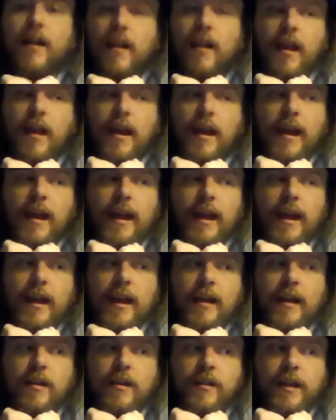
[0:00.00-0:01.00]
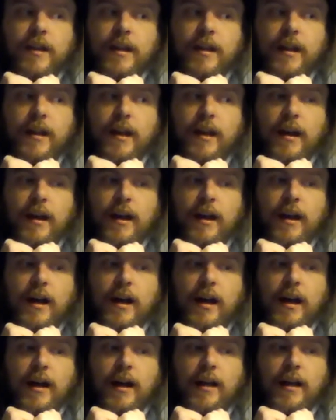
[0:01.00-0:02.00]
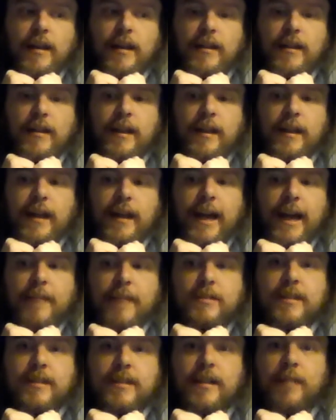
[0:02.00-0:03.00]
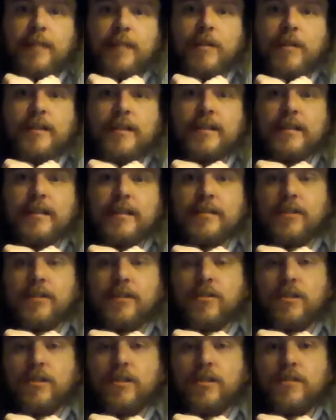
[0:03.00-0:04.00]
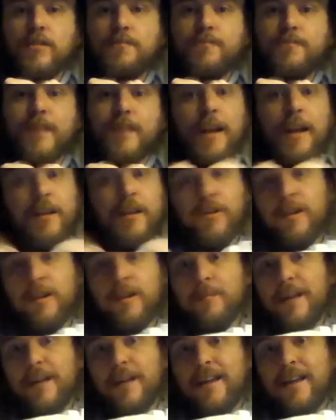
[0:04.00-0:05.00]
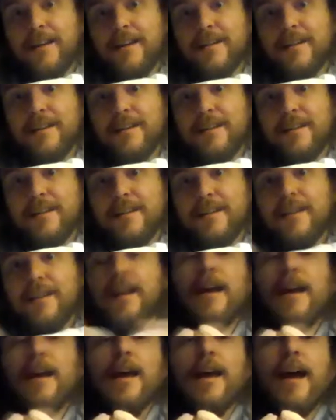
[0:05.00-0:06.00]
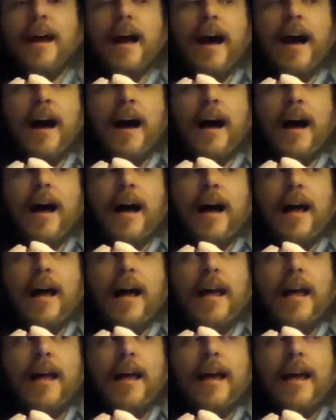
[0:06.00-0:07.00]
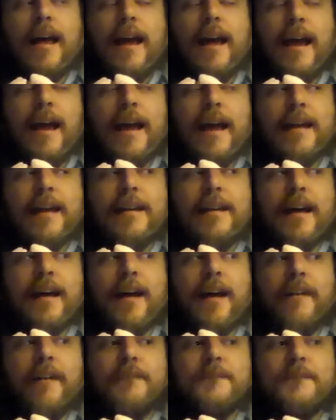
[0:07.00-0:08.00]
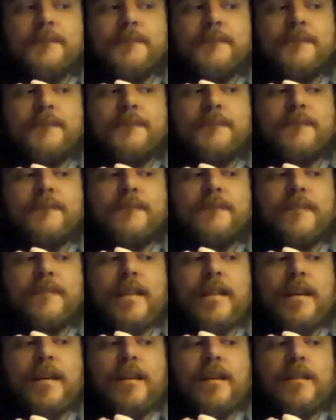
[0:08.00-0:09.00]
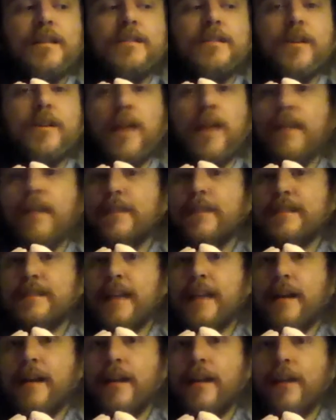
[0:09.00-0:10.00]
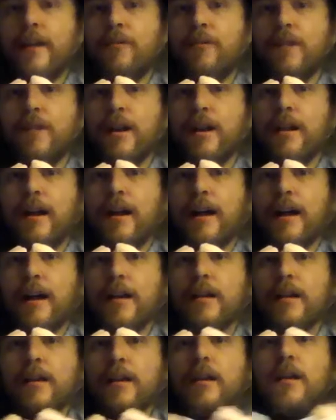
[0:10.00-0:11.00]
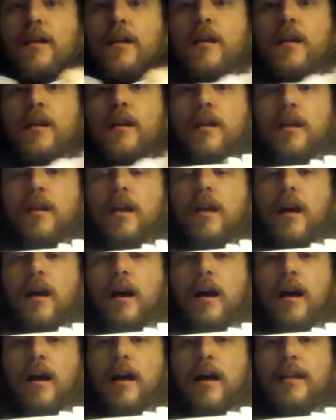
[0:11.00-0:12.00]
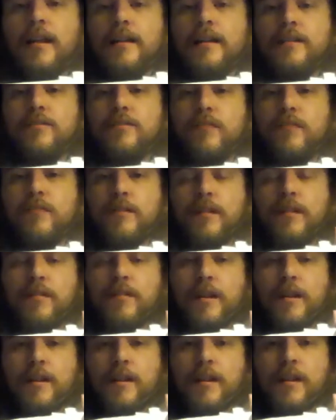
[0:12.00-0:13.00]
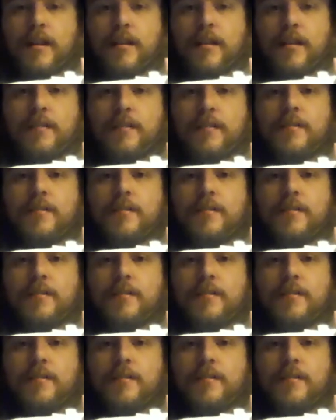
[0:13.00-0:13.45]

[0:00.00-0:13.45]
Bell, including the absent Lee Martinez Soto, including me. So every Saturday, 1 o'clock, that's where we run